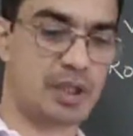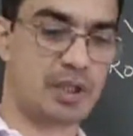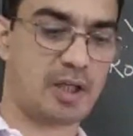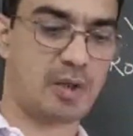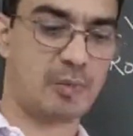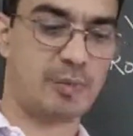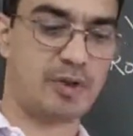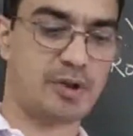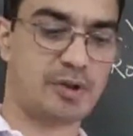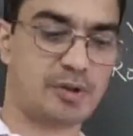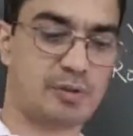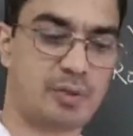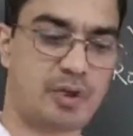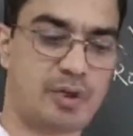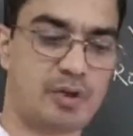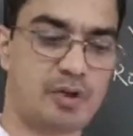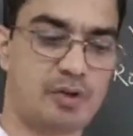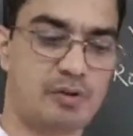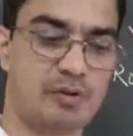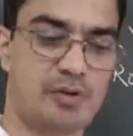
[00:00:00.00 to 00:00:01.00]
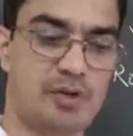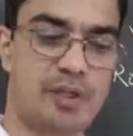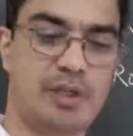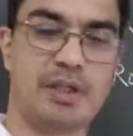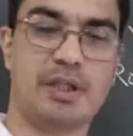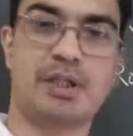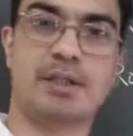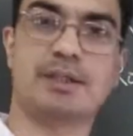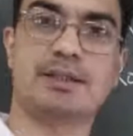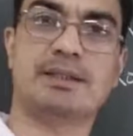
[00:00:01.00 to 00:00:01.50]
Communist Party of
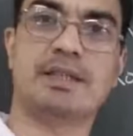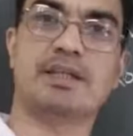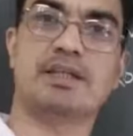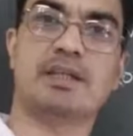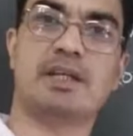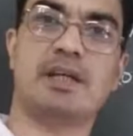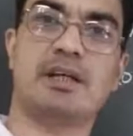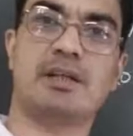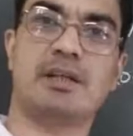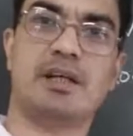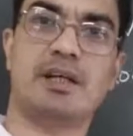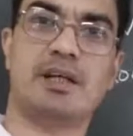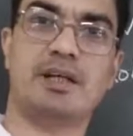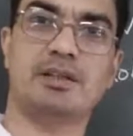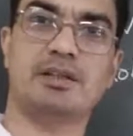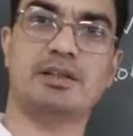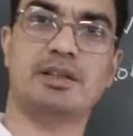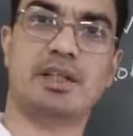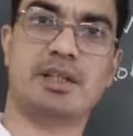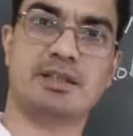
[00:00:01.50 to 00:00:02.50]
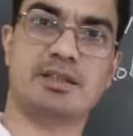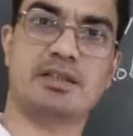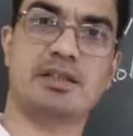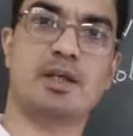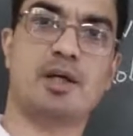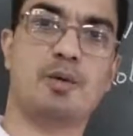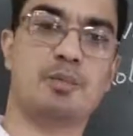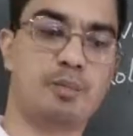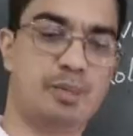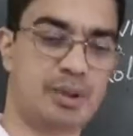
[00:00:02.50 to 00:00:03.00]
India 6 candidates,
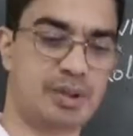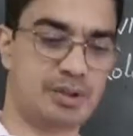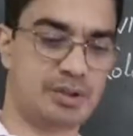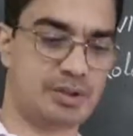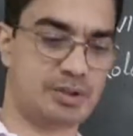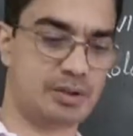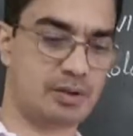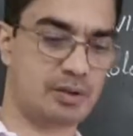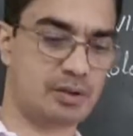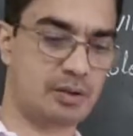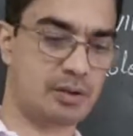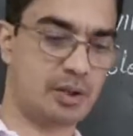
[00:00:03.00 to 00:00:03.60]
6 MPs.